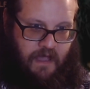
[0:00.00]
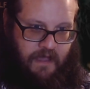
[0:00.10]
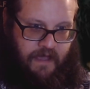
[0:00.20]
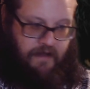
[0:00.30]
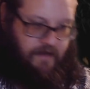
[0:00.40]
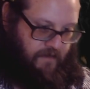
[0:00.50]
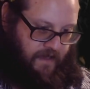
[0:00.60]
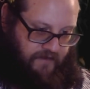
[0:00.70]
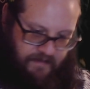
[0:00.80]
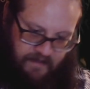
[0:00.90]
yeah, now we
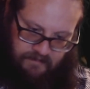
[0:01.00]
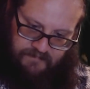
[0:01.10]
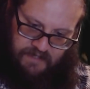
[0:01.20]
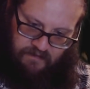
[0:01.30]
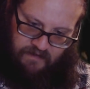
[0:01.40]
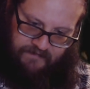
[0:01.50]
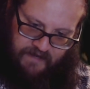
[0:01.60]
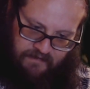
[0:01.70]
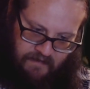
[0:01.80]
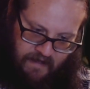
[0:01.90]
have another. So we'll have to
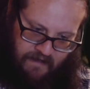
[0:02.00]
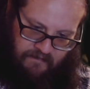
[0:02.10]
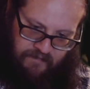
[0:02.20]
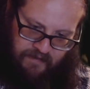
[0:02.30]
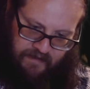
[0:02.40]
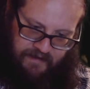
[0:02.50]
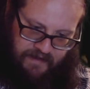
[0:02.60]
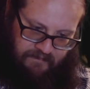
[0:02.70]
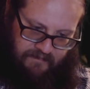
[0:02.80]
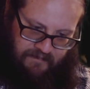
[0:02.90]
get
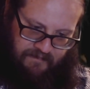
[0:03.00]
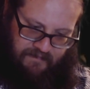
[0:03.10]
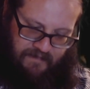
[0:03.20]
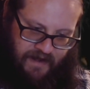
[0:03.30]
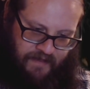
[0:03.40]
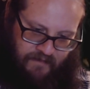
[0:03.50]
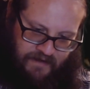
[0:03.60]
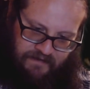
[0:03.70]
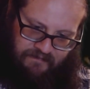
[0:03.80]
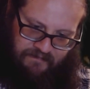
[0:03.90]
another one
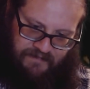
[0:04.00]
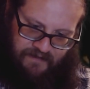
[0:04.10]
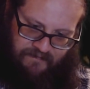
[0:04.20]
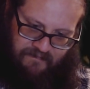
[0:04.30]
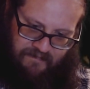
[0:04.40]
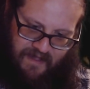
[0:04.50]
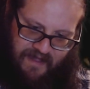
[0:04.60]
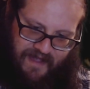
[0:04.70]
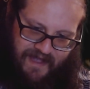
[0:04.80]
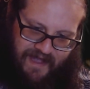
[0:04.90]
to sort of
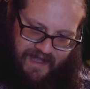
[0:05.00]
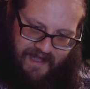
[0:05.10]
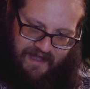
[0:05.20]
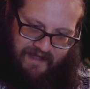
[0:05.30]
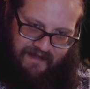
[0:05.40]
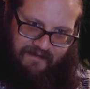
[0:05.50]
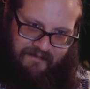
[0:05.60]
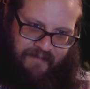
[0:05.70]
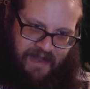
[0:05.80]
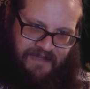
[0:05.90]

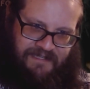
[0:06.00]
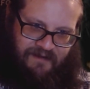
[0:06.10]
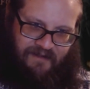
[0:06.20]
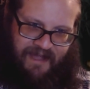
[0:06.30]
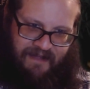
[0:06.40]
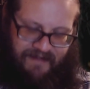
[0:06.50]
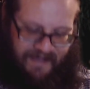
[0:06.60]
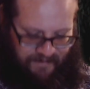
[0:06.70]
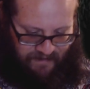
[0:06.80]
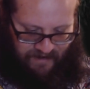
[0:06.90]
balance it all out,
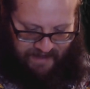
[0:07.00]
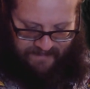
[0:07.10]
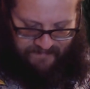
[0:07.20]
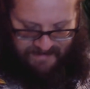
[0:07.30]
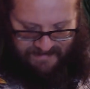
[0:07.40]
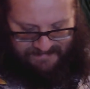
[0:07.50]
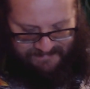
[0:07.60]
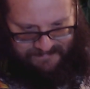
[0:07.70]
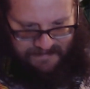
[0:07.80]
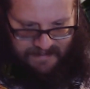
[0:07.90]
keep it all even.
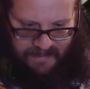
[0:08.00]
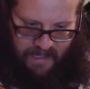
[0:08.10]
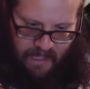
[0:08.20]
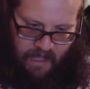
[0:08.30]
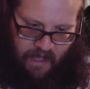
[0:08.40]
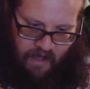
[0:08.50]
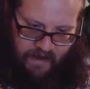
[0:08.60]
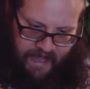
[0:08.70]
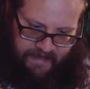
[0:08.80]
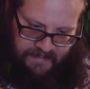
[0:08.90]

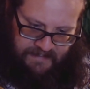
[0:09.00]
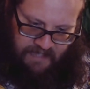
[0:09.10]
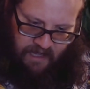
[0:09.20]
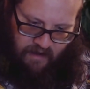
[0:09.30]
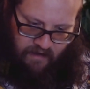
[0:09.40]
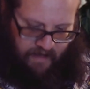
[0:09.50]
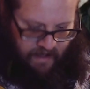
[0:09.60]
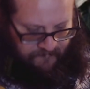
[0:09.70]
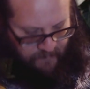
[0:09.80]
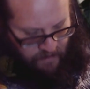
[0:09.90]
Okay, so
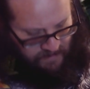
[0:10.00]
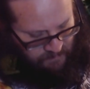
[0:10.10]
our first